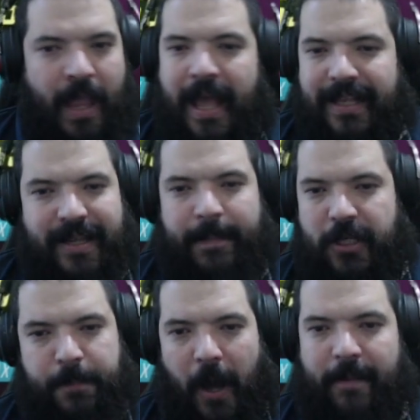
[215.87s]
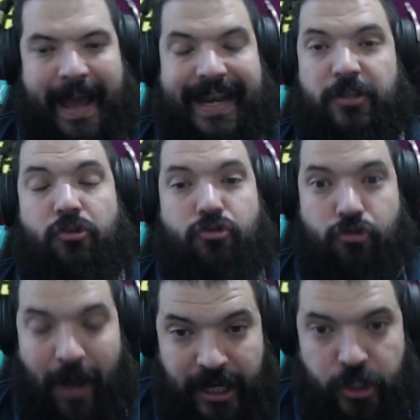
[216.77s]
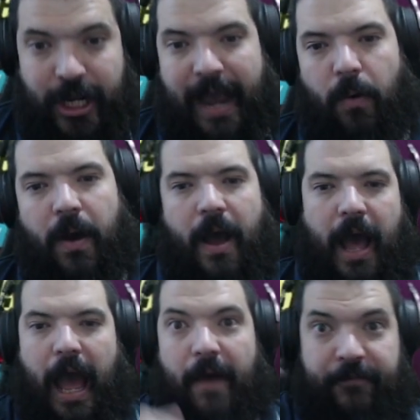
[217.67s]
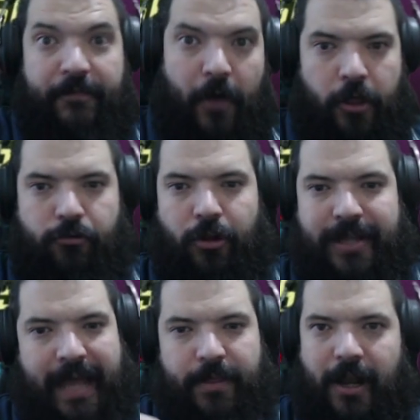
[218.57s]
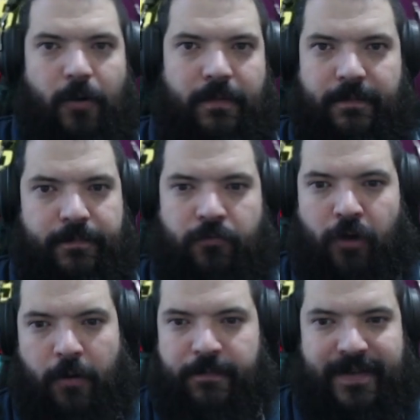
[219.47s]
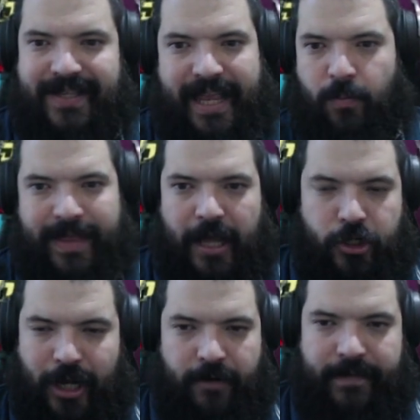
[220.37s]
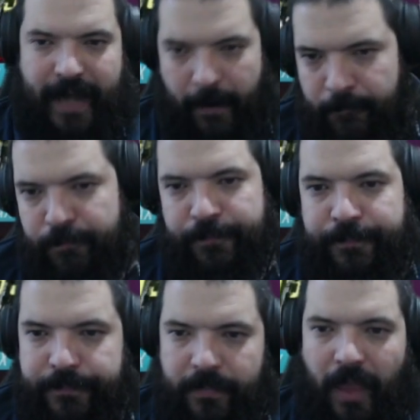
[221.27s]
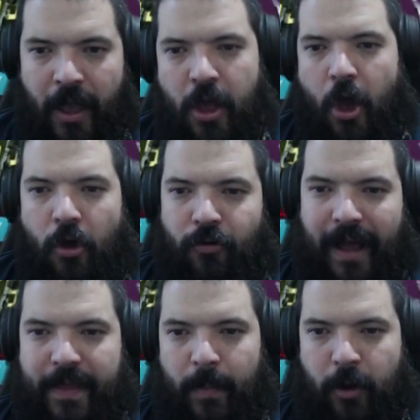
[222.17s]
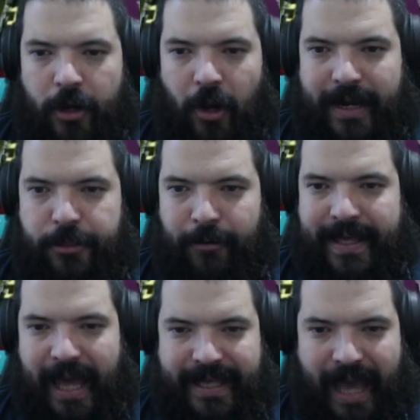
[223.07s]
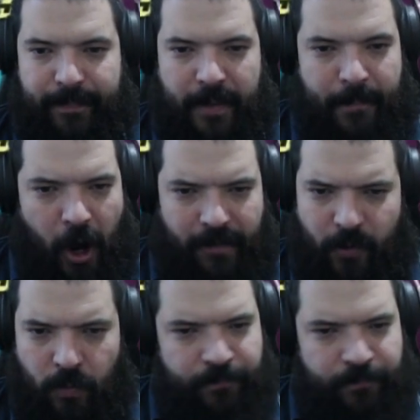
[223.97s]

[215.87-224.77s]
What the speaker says: Symbiote Spider-Man is a great shout for further on down the road for City, without a shadow of a doubt. Right, then we've got a 93k Captain Marvel,